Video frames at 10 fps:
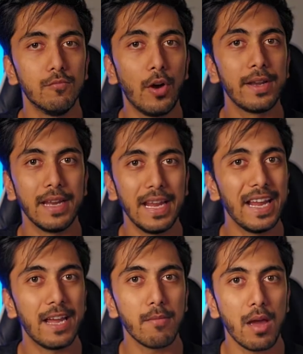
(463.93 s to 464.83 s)

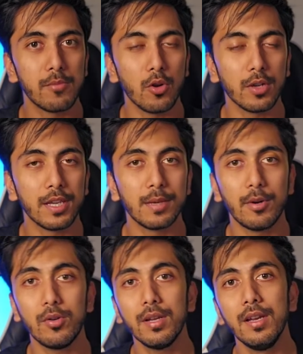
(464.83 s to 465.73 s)
a.m. I'm talking
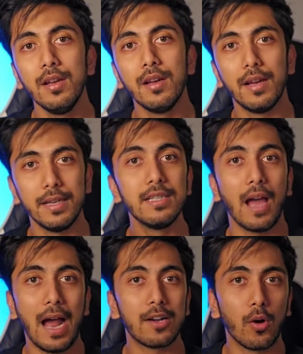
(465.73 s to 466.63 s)
about,
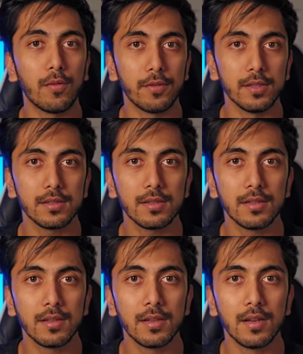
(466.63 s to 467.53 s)
at office,
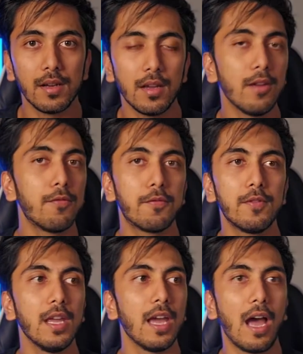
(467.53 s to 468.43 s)
if
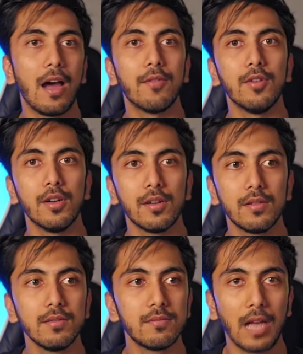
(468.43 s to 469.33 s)
they have a
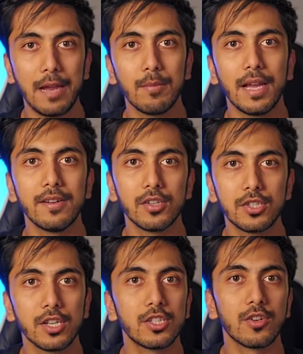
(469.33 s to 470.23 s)
timeline
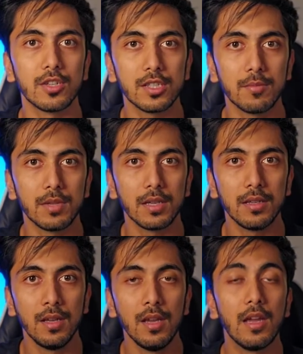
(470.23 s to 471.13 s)
restriction or something.
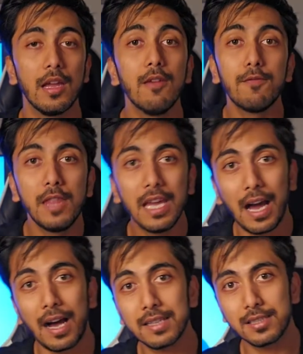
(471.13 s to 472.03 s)
If they
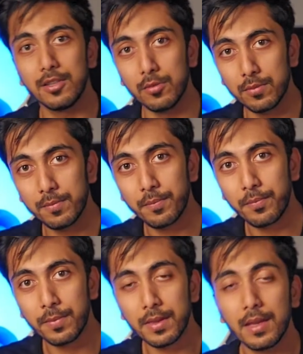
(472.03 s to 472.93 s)
ask you,
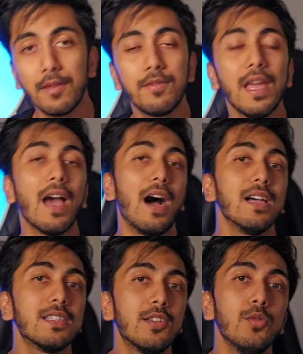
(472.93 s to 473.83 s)
they
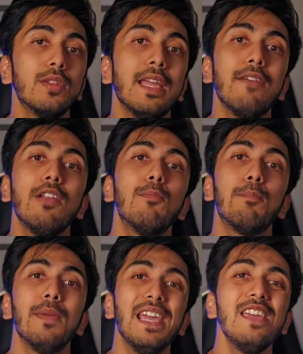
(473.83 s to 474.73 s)
will
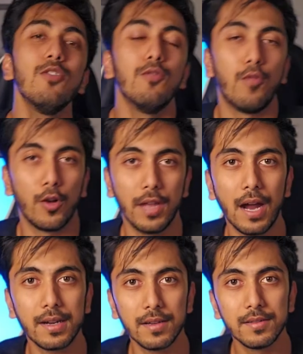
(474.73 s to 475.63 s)
pay you for
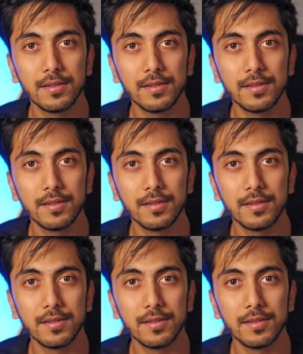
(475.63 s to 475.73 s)
that.